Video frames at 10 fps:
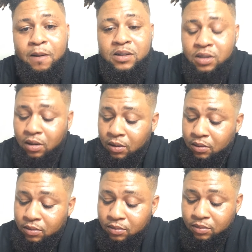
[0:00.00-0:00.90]

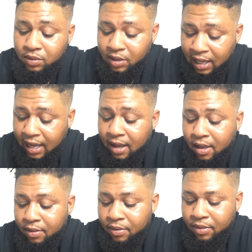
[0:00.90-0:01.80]
So, yeah,
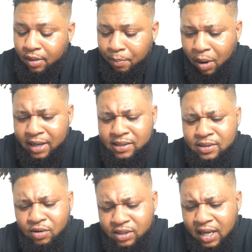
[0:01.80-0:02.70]
the
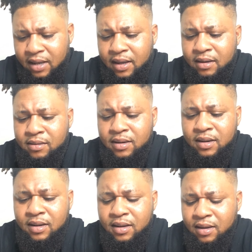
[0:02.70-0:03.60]
prices are tanking.
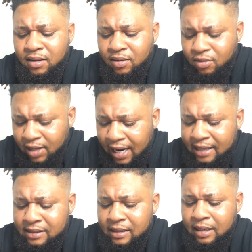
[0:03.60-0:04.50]
You
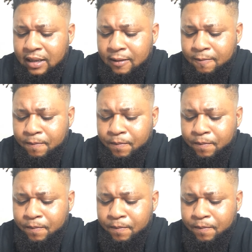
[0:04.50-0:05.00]
guys see it.